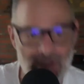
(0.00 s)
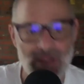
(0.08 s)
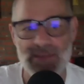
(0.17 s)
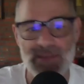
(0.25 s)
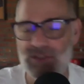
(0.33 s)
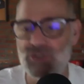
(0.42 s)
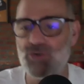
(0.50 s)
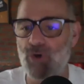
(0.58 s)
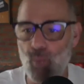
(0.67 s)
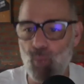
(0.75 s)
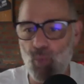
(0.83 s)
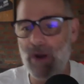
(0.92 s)
then you are
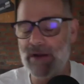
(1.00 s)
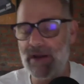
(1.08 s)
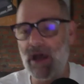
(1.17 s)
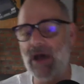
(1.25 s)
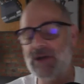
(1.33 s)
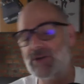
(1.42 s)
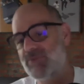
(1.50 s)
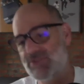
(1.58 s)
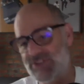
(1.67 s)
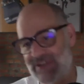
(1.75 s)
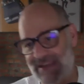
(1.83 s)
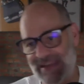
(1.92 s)
100%
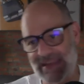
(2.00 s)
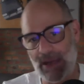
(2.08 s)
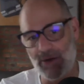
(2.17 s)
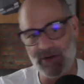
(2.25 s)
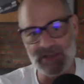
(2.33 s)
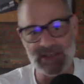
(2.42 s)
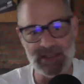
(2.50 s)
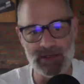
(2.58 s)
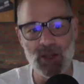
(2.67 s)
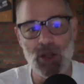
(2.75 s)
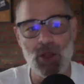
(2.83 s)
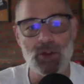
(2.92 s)
guaranteed
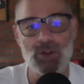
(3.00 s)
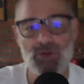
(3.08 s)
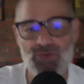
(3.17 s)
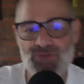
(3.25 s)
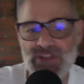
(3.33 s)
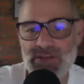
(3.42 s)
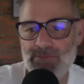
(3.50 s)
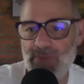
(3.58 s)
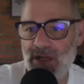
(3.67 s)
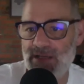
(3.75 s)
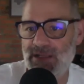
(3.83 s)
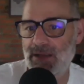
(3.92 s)
losing
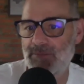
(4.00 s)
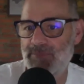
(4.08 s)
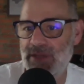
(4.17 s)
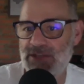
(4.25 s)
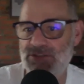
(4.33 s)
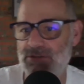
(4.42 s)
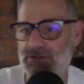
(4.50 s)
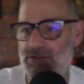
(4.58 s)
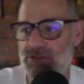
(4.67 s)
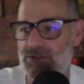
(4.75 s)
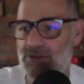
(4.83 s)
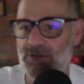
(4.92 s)
money and patients
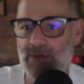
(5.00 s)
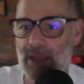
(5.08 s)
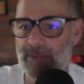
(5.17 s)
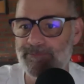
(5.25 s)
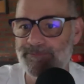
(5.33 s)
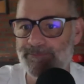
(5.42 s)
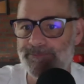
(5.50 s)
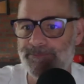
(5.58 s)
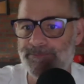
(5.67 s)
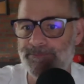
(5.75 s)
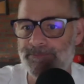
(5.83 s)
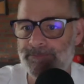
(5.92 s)
today.
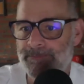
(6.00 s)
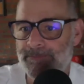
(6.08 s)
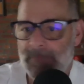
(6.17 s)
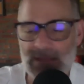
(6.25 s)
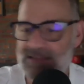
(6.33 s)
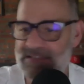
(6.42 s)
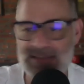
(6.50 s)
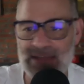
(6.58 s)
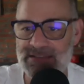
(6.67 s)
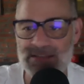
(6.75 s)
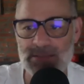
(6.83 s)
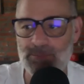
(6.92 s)
It's that
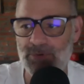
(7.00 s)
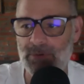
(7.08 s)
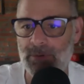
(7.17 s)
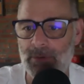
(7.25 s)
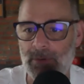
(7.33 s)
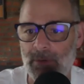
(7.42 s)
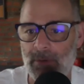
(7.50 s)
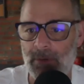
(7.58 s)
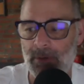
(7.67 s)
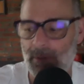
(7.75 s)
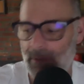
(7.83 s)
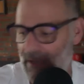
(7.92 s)
simple.
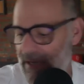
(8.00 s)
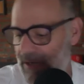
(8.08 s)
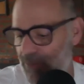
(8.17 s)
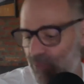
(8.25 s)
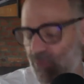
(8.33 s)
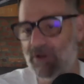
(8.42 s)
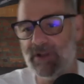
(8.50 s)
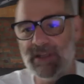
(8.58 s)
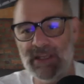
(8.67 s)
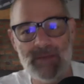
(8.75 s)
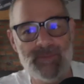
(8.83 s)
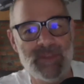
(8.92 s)
And it really
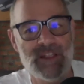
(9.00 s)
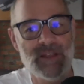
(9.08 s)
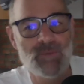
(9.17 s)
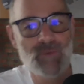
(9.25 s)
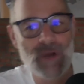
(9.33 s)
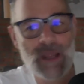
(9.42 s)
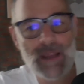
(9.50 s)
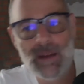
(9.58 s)
hit me, right?